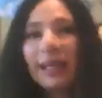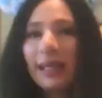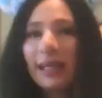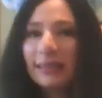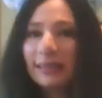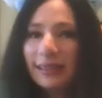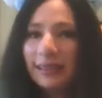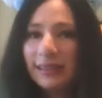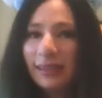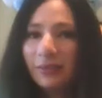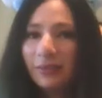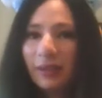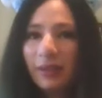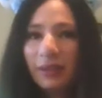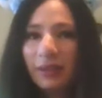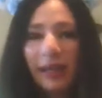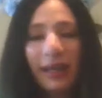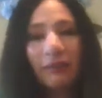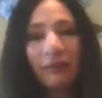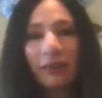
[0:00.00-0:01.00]
at Disney
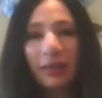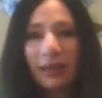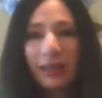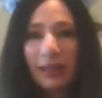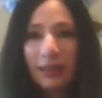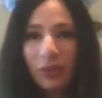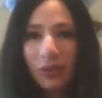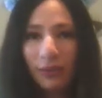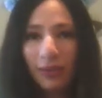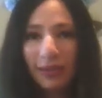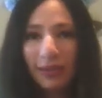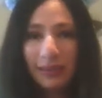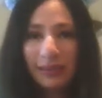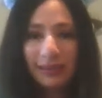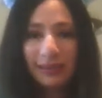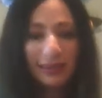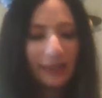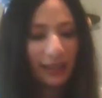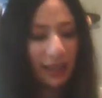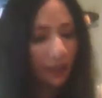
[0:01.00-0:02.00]
World. I really enjoyed it.
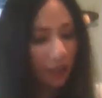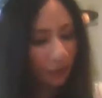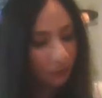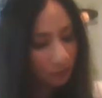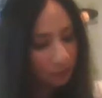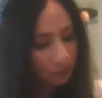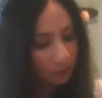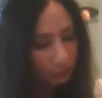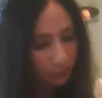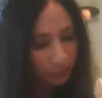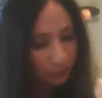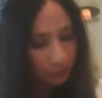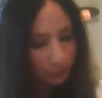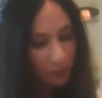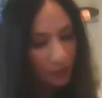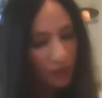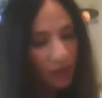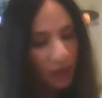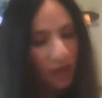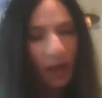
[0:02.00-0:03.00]
So
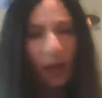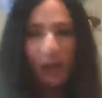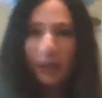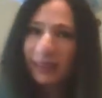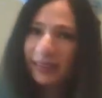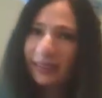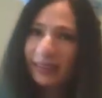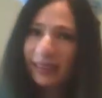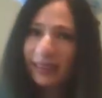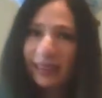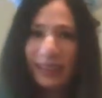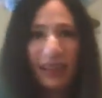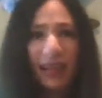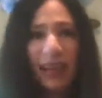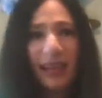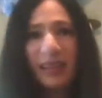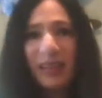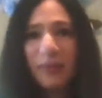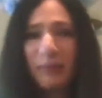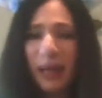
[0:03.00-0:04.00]
honestly,
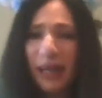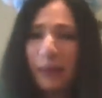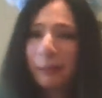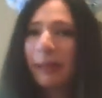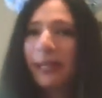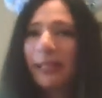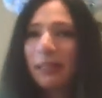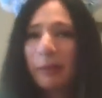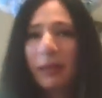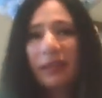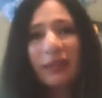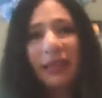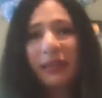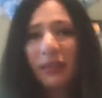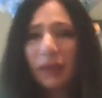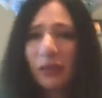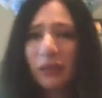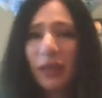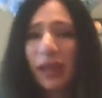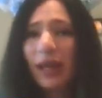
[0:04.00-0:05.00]
any backpacks by
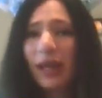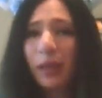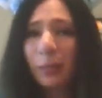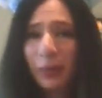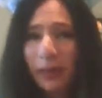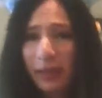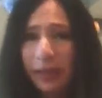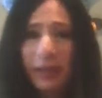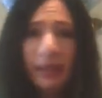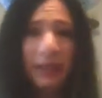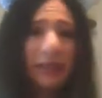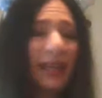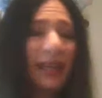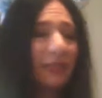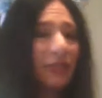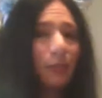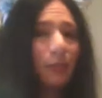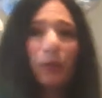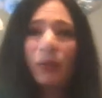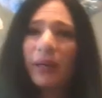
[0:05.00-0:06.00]
Loungefly are pretty good. They have
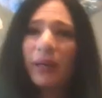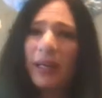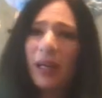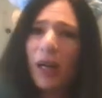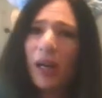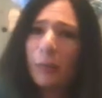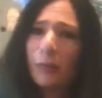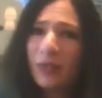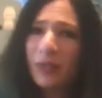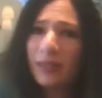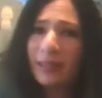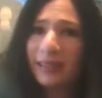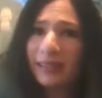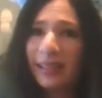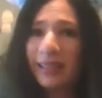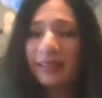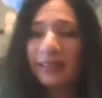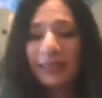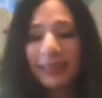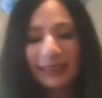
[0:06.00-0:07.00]
some great options
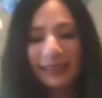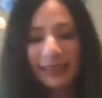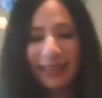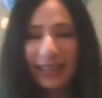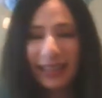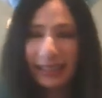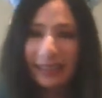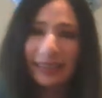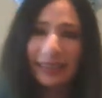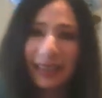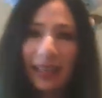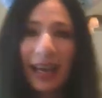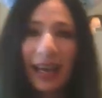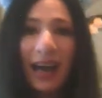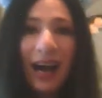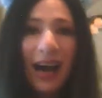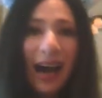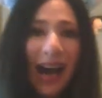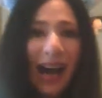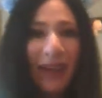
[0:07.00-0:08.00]
that are Disney-esque.
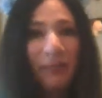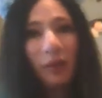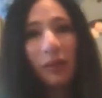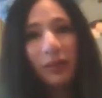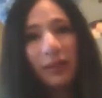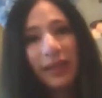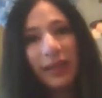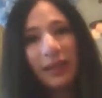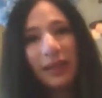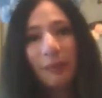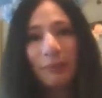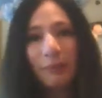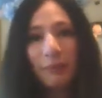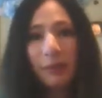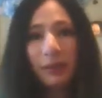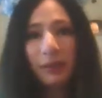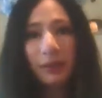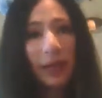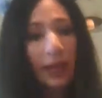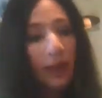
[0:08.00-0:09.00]
I will link them
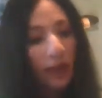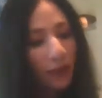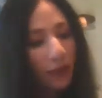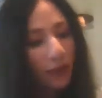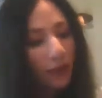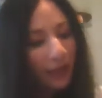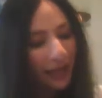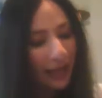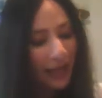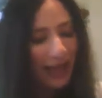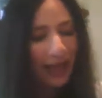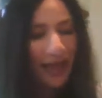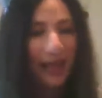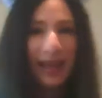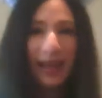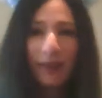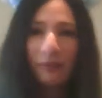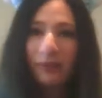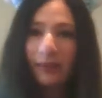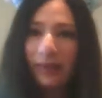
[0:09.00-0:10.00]
below.
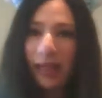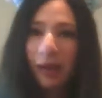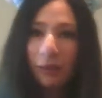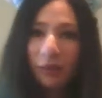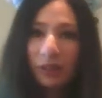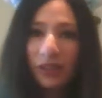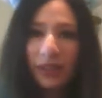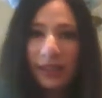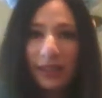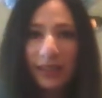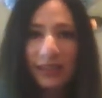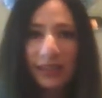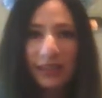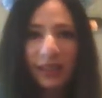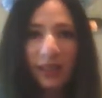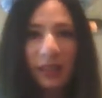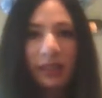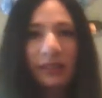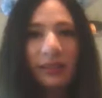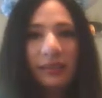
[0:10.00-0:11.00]
And with that, we'll just get
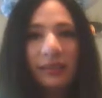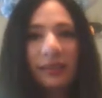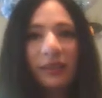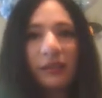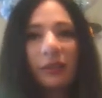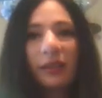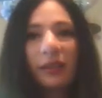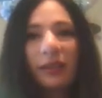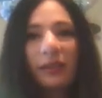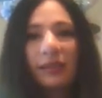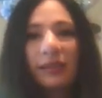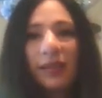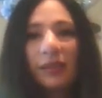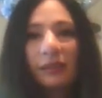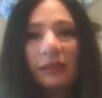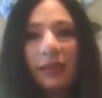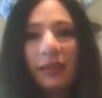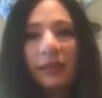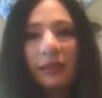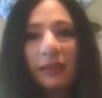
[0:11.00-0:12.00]
started. So we're going to start
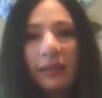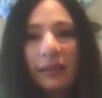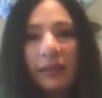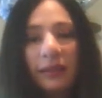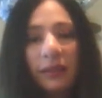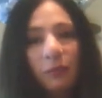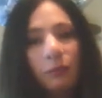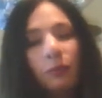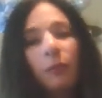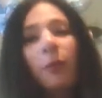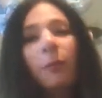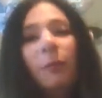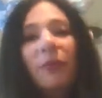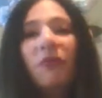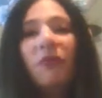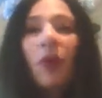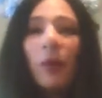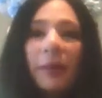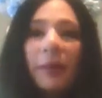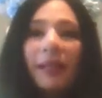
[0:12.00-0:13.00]
with the little,
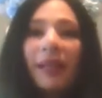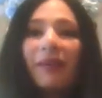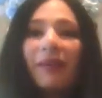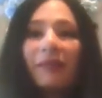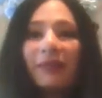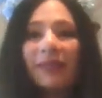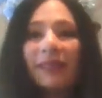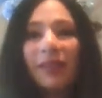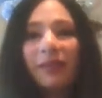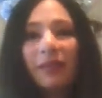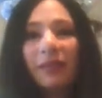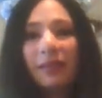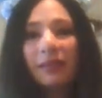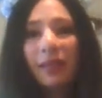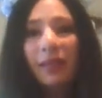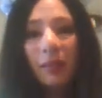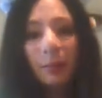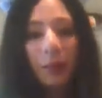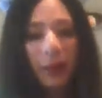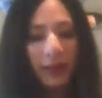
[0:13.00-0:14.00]
before we start with the
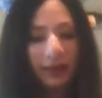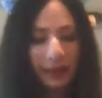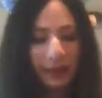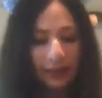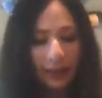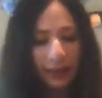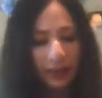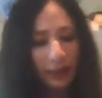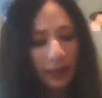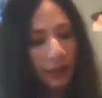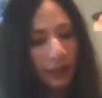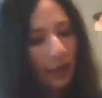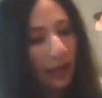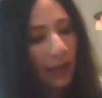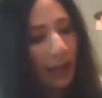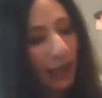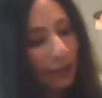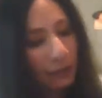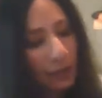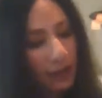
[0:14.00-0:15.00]
little pocket,
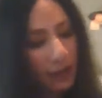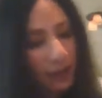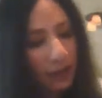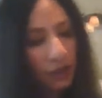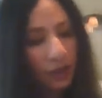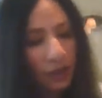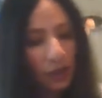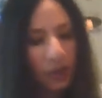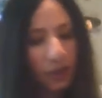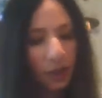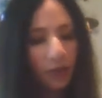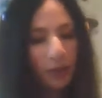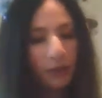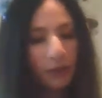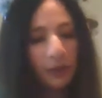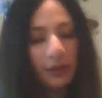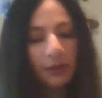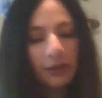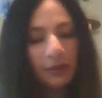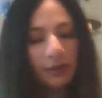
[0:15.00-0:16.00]
I'm just going to
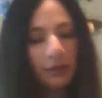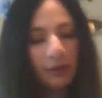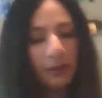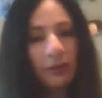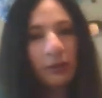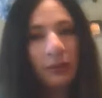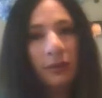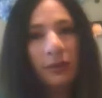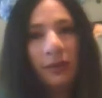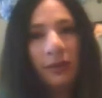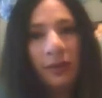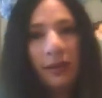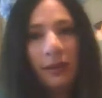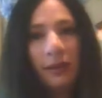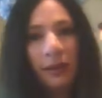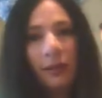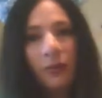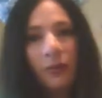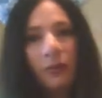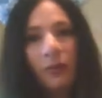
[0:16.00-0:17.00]
show
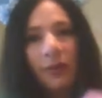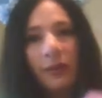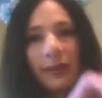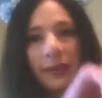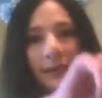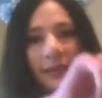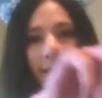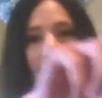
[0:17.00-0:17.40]
what this